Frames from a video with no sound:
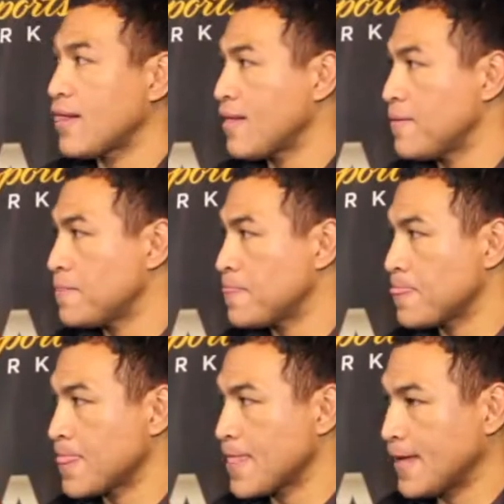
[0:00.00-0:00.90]

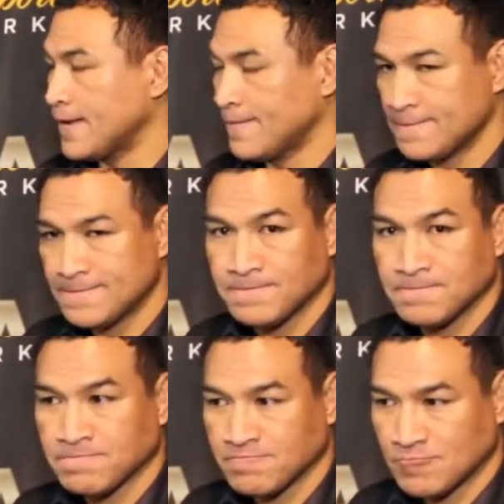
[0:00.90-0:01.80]

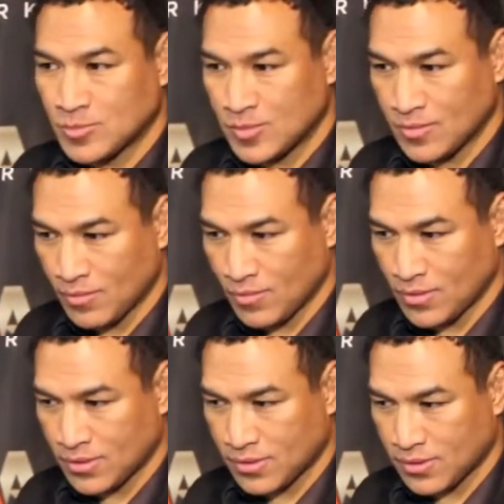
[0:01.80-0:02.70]

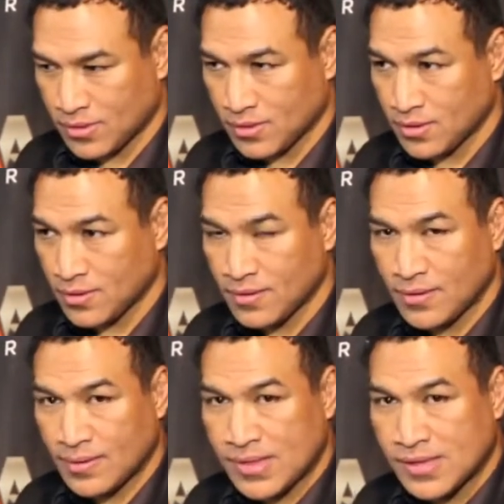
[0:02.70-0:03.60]

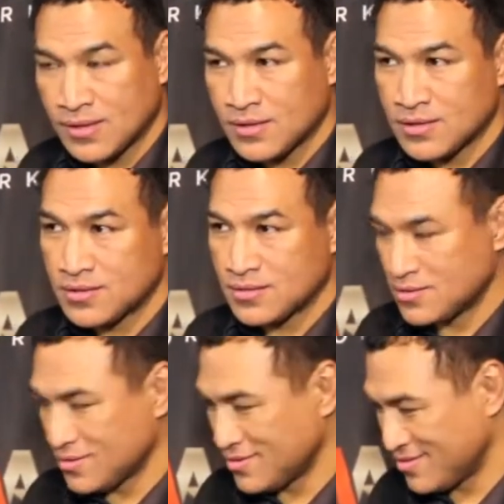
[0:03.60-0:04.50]

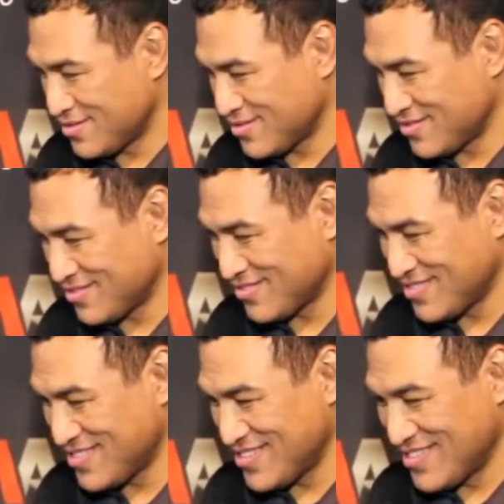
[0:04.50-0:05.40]

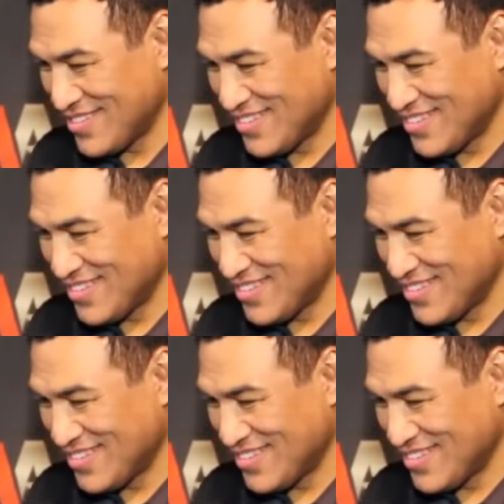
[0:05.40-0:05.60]
This person isn't speaking.